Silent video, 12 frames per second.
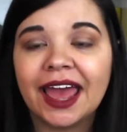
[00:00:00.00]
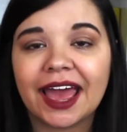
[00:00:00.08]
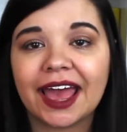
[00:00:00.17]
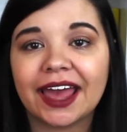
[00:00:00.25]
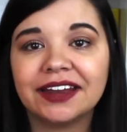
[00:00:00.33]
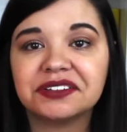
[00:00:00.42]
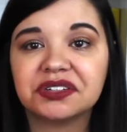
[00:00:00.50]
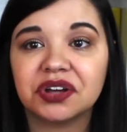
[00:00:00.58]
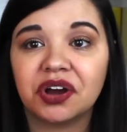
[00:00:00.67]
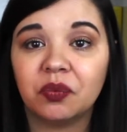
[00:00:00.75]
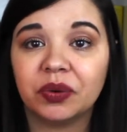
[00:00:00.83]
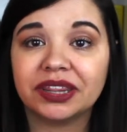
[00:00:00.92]
And
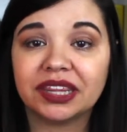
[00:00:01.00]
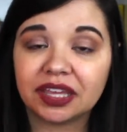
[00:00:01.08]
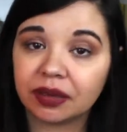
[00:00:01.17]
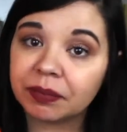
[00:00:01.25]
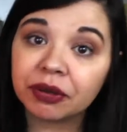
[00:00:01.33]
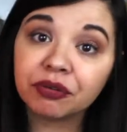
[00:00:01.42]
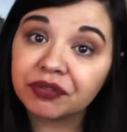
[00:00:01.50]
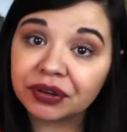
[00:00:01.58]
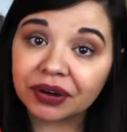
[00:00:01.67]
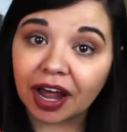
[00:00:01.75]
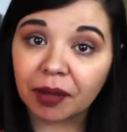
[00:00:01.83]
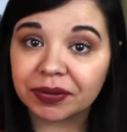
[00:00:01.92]
so when the big
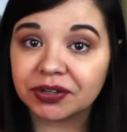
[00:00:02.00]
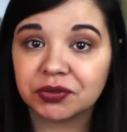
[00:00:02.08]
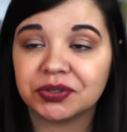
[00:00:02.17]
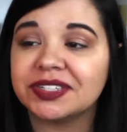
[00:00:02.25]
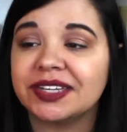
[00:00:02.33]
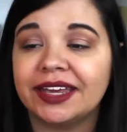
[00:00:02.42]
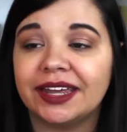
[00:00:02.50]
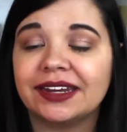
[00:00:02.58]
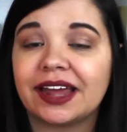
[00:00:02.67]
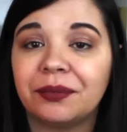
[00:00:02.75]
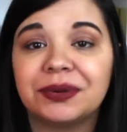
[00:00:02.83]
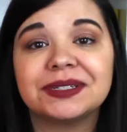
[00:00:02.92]
reveal happened towards the
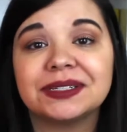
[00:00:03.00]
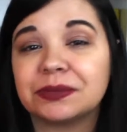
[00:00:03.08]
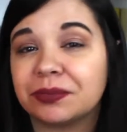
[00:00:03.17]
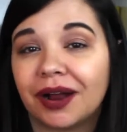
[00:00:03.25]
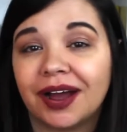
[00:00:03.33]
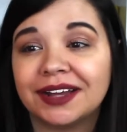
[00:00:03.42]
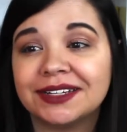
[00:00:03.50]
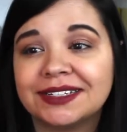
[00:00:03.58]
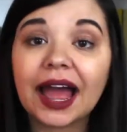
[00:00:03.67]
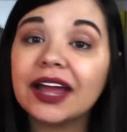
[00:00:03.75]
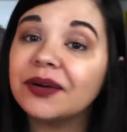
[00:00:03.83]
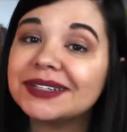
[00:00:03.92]
end, I wasn't surprised.
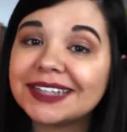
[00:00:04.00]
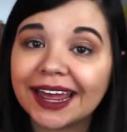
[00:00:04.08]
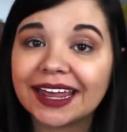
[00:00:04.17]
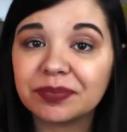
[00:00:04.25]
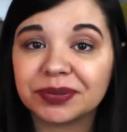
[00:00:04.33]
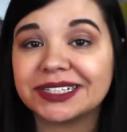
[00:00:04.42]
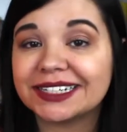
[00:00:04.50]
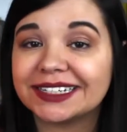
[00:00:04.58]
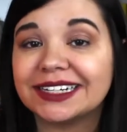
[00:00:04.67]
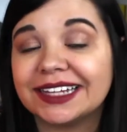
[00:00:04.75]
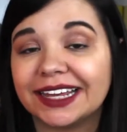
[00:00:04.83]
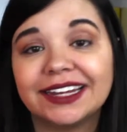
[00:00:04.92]
I always hate
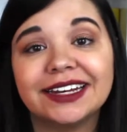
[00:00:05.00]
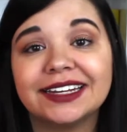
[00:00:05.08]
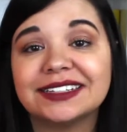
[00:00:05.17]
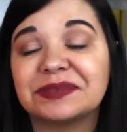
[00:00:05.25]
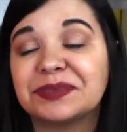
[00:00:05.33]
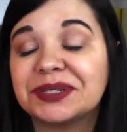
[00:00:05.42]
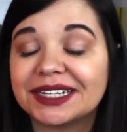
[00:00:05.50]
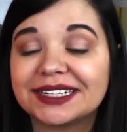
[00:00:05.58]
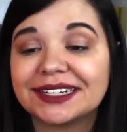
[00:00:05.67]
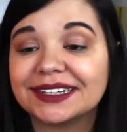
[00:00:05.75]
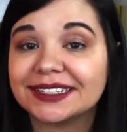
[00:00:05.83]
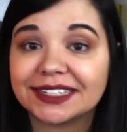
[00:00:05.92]
predicting the endings and
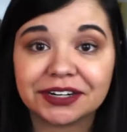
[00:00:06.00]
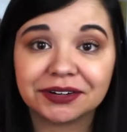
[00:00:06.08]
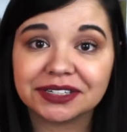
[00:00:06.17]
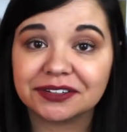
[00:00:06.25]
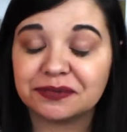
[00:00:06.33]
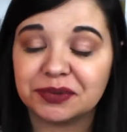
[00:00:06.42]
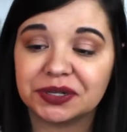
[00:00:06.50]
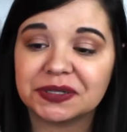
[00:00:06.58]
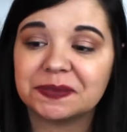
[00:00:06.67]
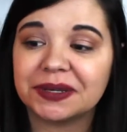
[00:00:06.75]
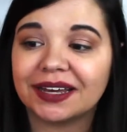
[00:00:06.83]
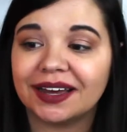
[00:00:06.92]
predicting the secrets of books
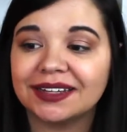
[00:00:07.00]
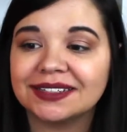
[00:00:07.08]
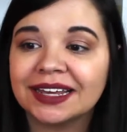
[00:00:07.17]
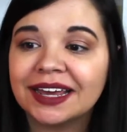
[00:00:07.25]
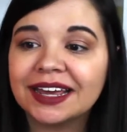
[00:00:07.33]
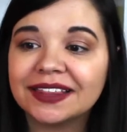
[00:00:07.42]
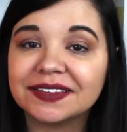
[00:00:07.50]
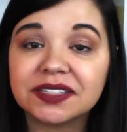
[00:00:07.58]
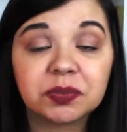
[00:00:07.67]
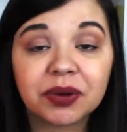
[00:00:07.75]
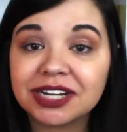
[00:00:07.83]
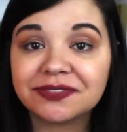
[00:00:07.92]
because the
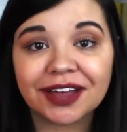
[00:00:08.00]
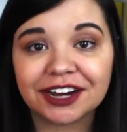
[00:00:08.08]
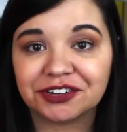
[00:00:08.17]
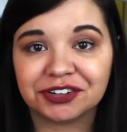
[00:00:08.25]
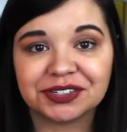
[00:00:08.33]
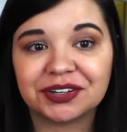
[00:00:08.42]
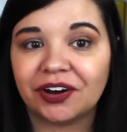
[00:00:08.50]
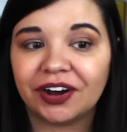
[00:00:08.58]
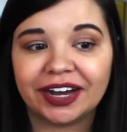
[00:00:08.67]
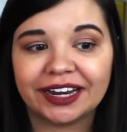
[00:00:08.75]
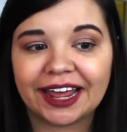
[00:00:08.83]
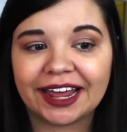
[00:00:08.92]
surprise factor is
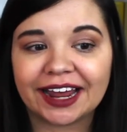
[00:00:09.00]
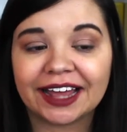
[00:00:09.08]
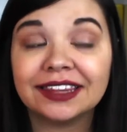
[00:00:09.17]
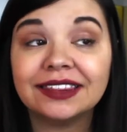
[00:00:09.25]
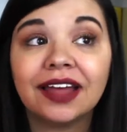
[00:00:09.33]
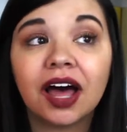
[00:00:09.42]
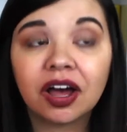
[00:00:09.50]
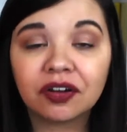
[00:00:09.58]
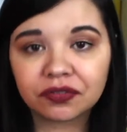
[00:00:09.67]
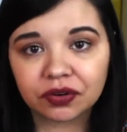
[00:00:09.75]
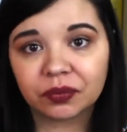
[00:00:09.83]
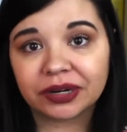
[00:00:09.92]
gone, and I
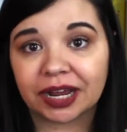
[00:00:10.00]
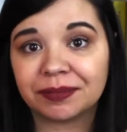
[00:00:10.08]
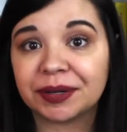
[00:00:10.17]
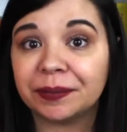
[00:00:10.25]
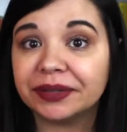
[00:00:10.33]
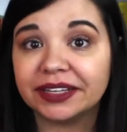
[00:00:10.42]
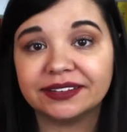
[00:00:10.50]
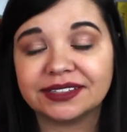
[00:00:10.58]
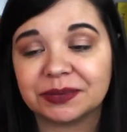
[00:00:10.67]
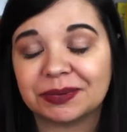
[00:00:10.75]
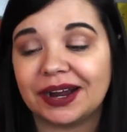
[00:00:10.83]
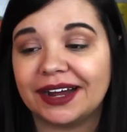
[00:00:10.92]
love when I'm completely
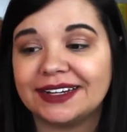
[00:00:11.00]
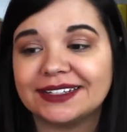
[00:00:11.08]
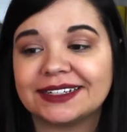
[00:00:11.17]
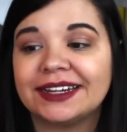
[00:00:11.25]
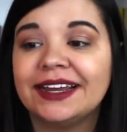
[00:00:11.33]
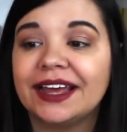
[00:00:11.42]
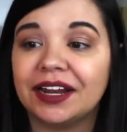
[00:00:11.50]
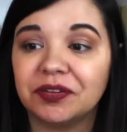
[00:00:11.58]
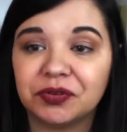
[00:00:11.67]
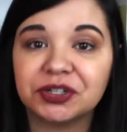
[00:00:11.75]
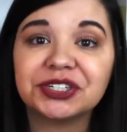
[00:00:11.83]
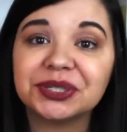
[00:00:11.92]
surprised, and
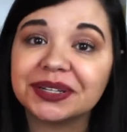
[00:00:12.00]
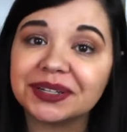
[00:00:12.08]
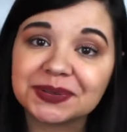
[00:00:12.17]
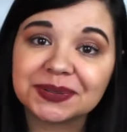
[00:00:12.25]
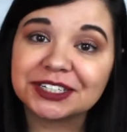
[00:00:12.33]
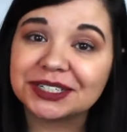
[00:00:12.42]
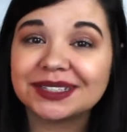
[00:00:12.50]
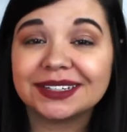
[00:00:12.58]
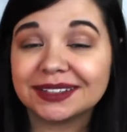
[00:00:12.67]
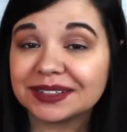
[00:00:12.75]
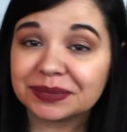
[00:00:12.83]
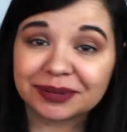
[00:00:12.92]
unfortunately this one just
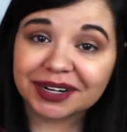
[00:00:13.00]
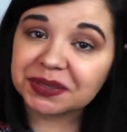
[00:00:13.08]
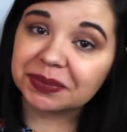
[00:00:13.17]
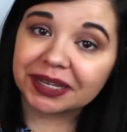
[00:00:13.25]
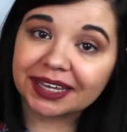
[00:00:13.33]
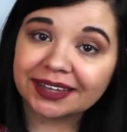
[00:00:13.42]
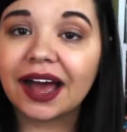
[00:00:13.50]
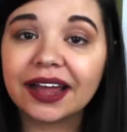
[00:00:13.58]
didn't surprise me.